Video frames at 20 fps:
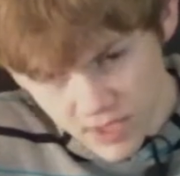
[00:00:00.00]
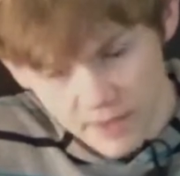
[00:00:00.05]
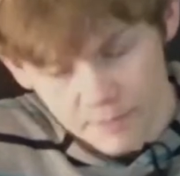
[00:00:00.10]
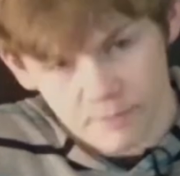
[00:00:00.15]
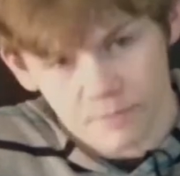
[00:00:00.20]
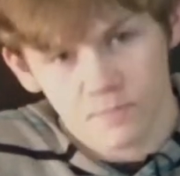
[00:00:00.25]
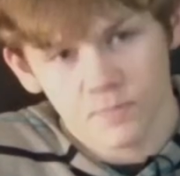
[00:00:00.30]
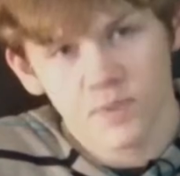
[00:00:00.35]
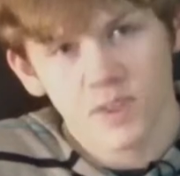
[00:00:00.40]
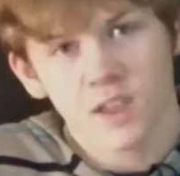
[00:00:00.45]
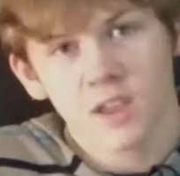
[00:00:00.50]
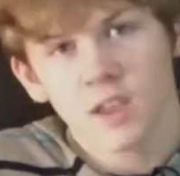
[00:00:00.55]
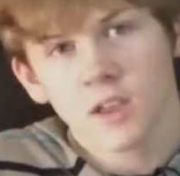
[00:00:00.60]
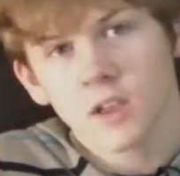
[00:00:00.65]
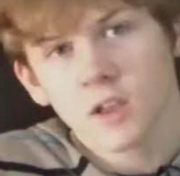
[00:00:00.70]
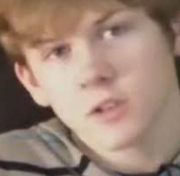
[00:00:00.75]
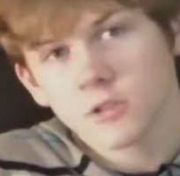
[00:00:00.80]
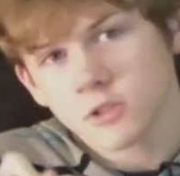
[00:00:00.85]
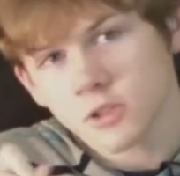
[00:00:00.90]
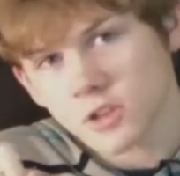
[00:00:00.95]
okay.
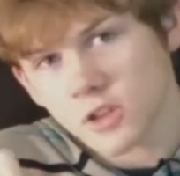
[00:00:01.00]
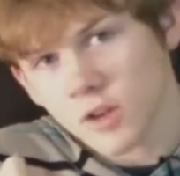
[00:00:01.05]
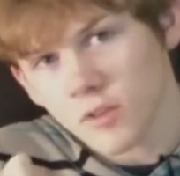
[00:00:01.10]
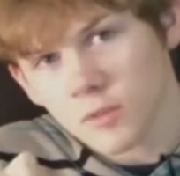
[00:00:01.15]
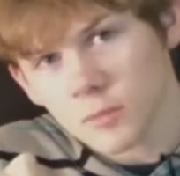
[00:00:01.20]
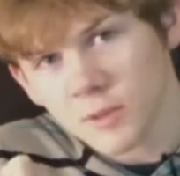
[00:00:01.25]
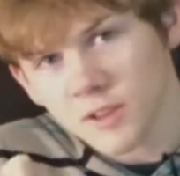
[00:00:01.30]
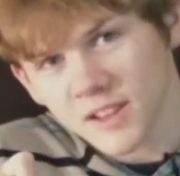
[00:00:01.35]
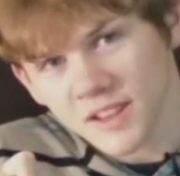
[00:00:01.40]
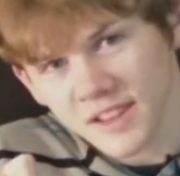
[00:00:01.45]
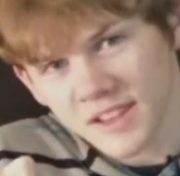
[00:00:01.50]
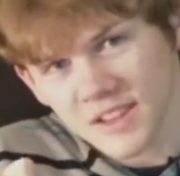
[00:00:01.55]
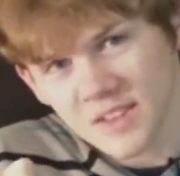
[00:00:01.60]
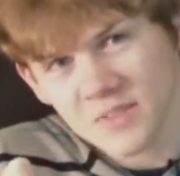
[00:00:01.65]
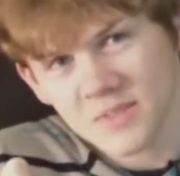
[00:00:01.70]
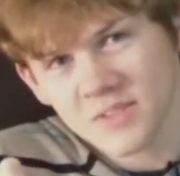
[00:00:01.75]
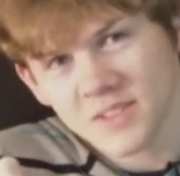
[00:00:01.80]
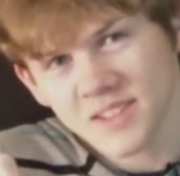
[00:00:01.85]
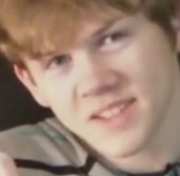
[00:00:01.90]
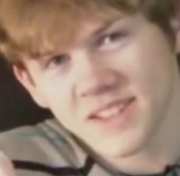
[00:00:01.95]
So the government
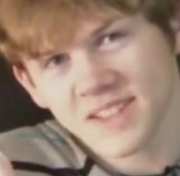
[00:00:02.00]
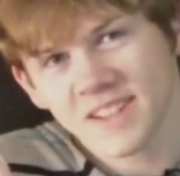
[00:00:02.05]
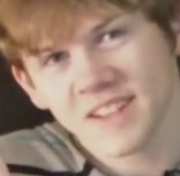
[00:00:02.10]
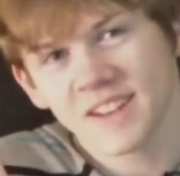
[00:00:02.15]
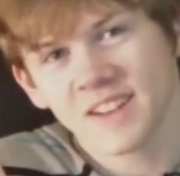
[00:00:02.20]
leaves.